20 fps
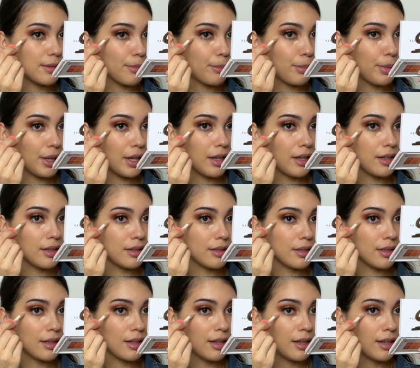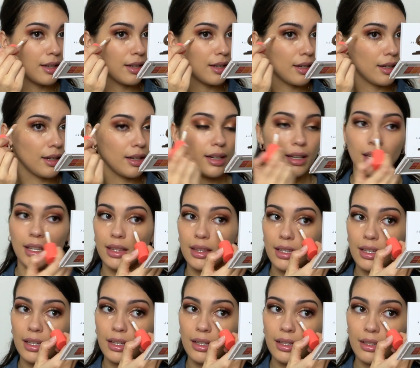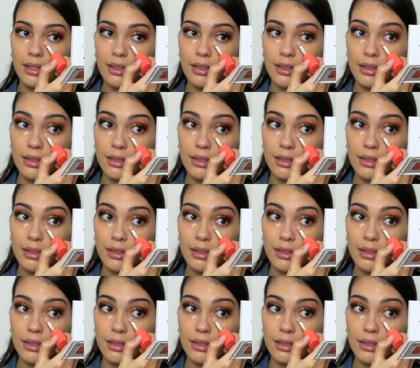bit, and then